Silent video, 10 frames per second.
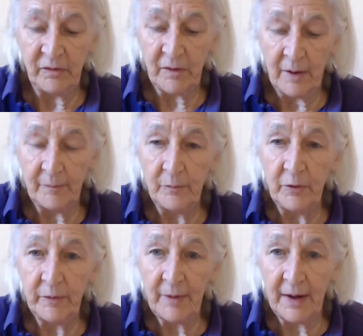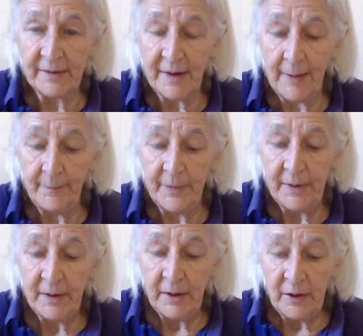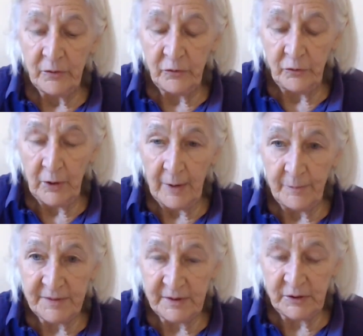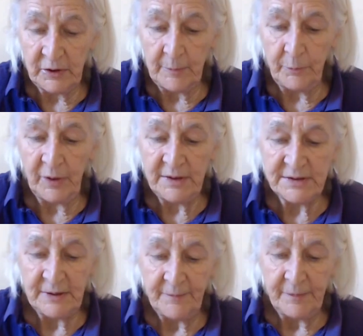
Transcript: So I'm moving my hand up to a particular point